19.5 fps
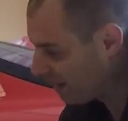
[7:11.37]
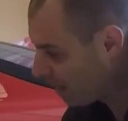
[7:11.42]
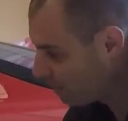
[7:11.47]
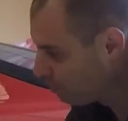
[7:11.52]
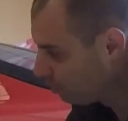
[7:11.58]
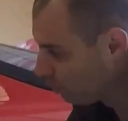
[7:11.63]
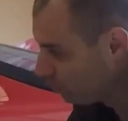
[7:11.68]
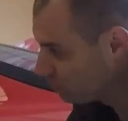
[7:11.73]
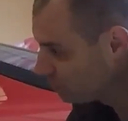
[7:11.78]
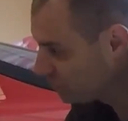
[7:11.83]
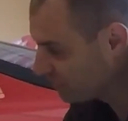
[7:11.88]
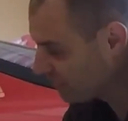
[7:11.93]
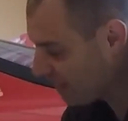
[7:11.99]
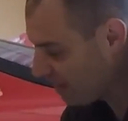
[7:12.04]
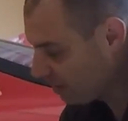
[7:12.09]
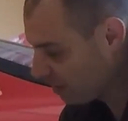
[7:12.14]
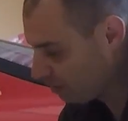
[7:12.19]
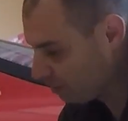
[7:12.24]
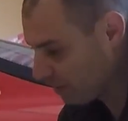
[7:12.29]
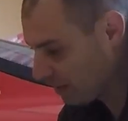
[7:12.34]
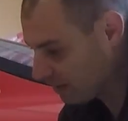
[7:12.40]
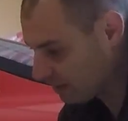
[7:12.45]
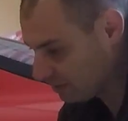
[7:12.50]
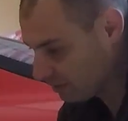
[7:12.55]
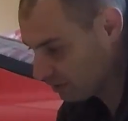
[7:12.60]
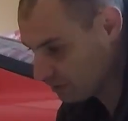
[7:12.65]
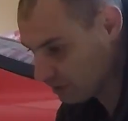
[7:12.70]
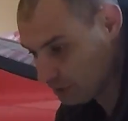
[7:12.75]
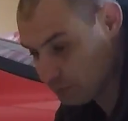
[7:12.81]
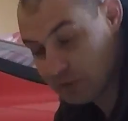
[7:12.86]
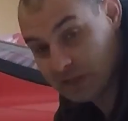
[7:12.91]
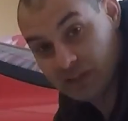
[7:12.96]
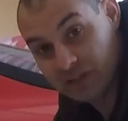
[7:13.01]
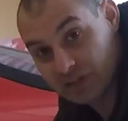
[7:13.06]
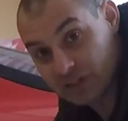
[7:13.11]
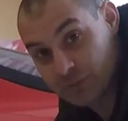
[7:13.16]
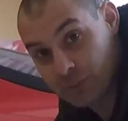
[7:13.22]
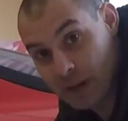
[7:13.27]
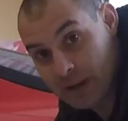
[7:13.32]
I pull this thing out. I'm like, you mean
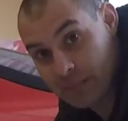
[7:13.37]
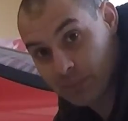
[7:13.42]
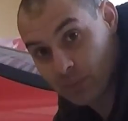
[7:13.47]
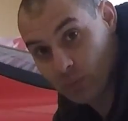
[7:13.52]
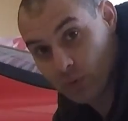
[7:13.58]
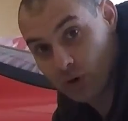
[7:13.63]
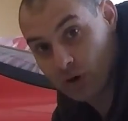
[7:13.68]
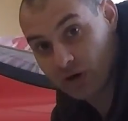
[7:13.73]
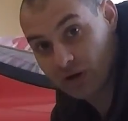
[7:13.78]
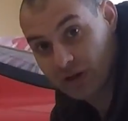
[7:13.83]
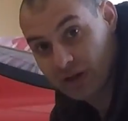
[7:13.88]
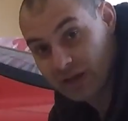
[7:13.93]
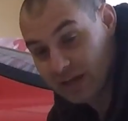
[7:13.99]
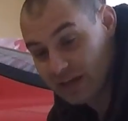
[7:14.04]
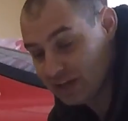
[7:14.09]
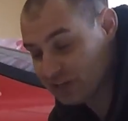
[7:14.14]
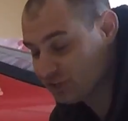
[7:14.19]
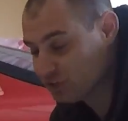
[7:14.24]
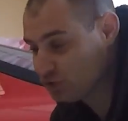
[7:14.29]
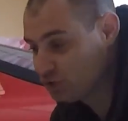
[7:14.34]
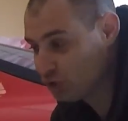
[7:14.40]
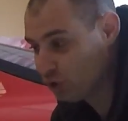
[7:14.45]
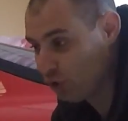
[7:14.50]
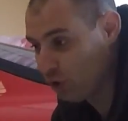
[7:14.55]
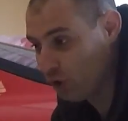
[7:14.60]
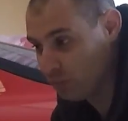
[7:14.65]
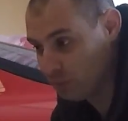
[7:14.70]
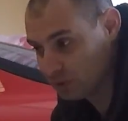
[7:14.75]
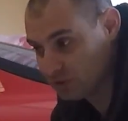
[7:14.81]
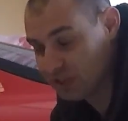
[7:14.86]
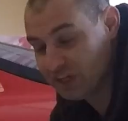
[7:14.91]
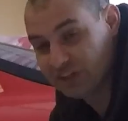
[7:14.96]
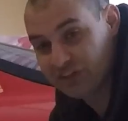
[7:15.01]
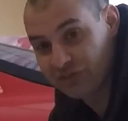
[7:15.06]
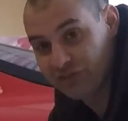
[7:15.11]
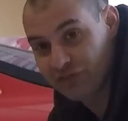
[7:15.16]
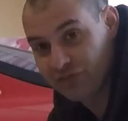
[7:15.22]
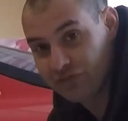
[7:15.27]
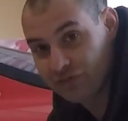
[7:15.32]
this paperwork? His jaw almost hit the
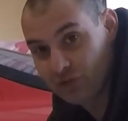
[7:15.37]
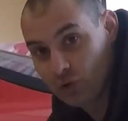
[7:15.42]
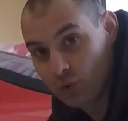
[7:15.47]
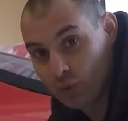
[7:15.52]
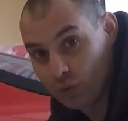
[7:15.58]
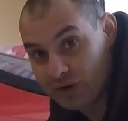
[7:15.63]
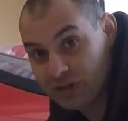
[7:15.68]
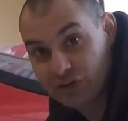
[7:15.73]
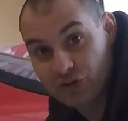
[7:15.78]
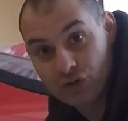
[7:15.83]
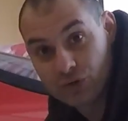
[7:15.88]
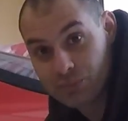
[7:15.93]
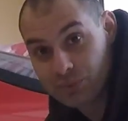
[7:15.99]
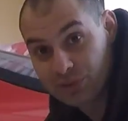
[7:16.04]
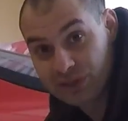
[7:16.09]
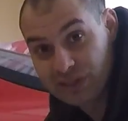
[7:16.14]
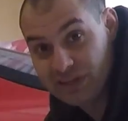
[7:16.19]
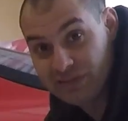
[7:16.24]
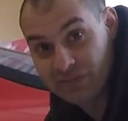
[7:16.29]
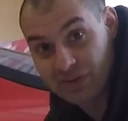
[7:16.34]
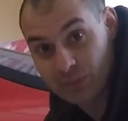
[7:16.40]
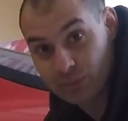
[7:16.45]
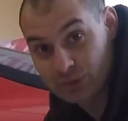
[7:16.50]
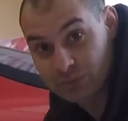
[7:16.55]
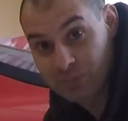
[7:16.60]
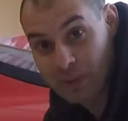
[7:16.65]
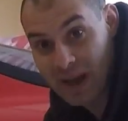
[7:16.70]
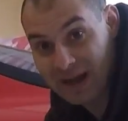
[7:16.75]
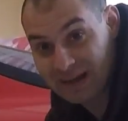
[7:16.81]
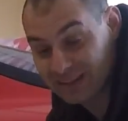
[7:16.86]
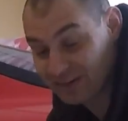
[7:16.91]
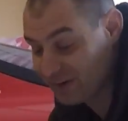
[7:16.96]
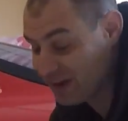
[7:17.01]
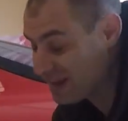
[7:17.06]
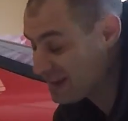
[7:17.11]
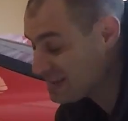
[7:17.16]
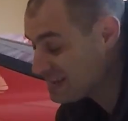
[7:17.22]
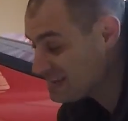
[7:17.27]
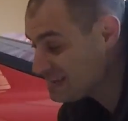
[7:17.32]
floor. He couldn't believe it was back there.
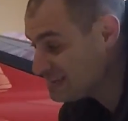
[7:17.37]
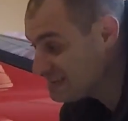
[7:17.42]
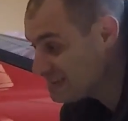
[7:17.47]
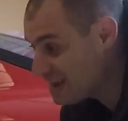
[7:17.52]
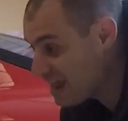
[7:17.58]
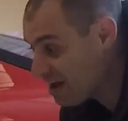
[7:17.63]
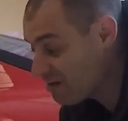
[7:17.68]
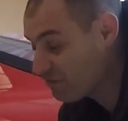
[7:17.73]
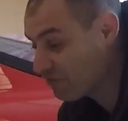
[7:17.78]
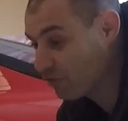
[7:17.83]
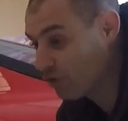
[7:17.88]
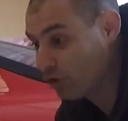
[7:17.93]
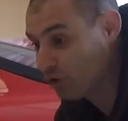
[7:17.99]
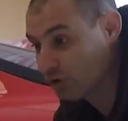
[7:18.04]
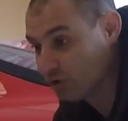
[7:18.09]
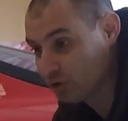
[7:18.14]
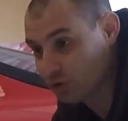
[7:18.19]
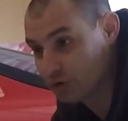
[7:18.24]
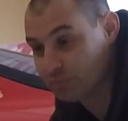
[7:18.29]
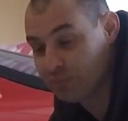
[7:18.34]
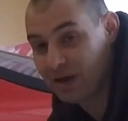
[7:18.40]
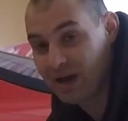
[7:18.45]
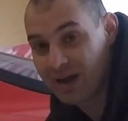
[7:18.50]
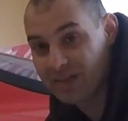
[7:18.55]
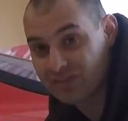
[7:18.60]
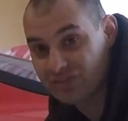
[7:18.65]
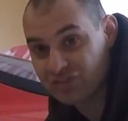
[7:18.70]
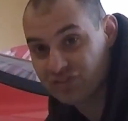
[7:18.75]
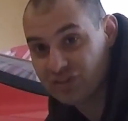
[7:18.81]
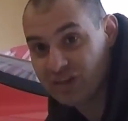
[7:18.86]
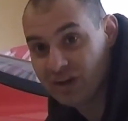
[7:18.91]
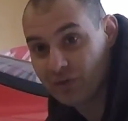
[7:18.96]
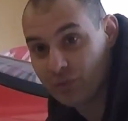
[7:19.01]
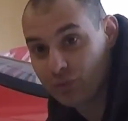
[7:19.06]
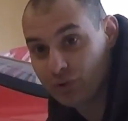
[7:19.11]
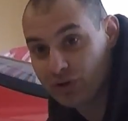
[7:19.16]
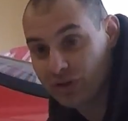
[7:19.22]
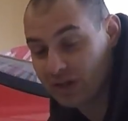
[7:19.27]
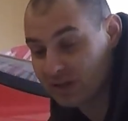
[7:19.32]
And he never looked behind the seat and
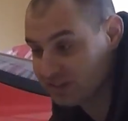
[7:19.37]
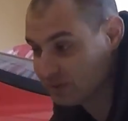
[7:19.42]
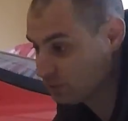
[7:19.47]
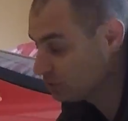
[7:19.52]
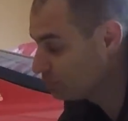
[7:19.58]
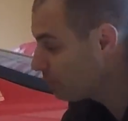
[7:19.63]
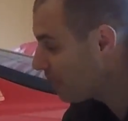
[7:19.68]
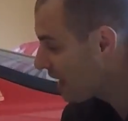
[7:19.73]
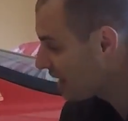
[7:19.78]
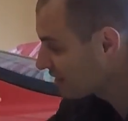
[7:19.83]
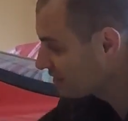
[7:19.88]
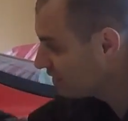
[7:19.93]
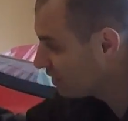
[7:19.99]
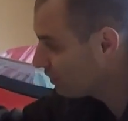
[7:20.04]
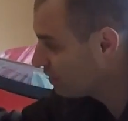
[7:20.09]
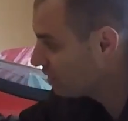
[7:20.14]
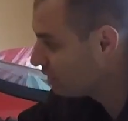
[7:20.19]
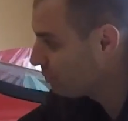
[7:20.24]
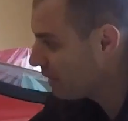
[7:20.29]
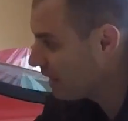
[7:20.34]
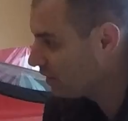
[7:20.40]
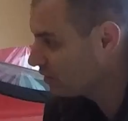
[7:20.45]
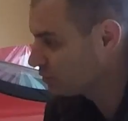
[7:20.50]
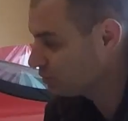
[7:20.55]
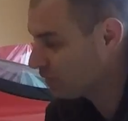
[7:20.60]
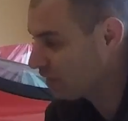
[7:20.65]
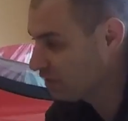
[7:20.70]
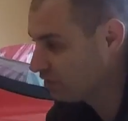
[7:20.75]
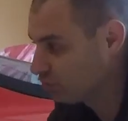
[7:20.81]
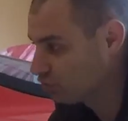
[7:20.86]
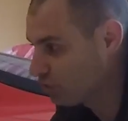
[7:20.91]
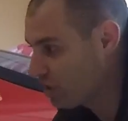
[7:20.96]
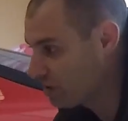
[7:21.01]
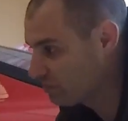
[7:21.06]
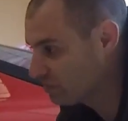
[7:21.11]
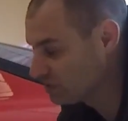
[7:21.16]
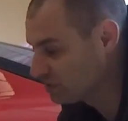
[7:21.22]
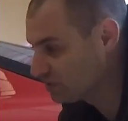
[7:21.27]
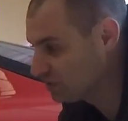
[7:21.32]
realized it was back there in the pouch behind the
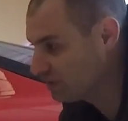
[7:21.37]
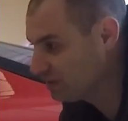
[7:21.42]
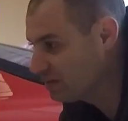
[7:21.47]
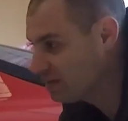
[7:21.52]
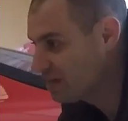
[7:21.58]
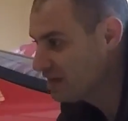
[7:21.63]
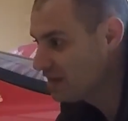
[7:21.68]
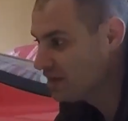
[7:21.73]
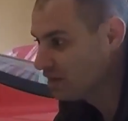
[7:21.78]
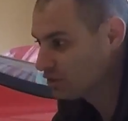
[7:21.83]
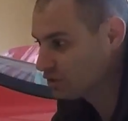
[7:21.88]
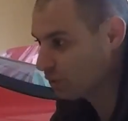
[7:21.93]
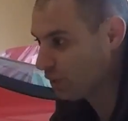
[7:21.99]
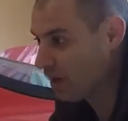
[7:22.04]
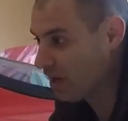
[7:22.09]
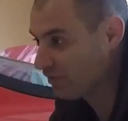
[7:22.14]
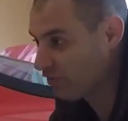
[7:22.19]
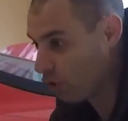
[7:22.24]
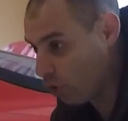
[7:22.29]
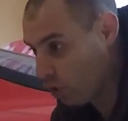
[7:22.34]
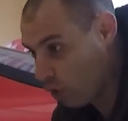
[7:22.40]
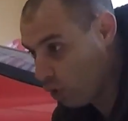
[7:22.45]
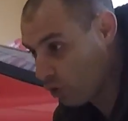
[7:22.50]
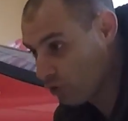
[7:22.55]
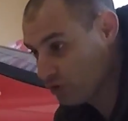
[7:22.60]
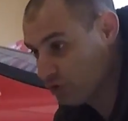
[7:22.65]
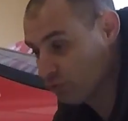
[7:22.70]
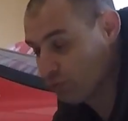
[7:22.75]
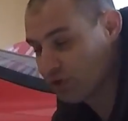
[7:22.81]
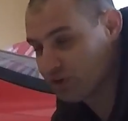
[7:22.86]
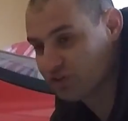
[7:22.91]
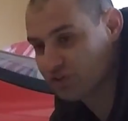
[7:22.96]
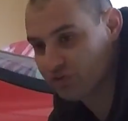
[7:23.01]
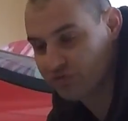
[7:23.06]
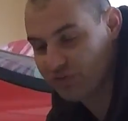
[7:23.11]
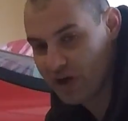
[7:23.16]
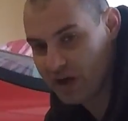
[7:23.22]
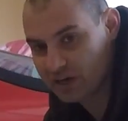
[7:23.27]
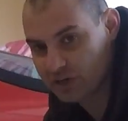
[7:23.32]
driver's seat. So I have all the original
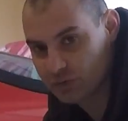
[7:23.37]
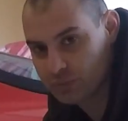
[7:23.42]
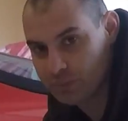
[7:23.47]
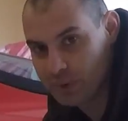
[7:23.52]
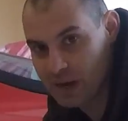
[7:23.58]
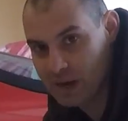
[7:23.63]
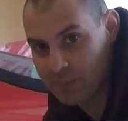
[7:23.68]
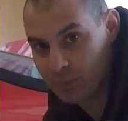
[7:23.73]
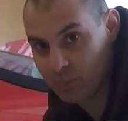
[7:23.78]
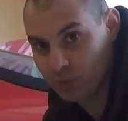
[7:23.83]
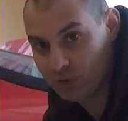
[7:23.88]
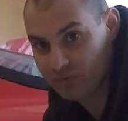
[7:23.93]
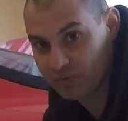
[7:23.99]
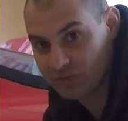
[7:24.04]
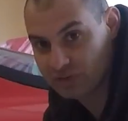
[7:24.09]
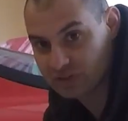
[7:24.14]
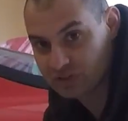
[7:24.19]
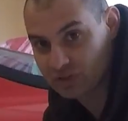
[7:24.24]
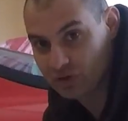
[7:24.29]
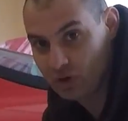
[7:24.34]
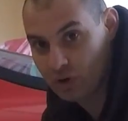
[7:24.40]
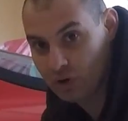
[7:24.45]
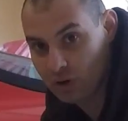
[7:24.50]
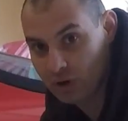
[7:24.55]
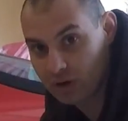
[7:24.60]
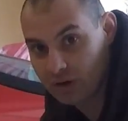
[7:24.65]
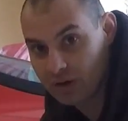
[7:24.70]
factory paperwork for this car.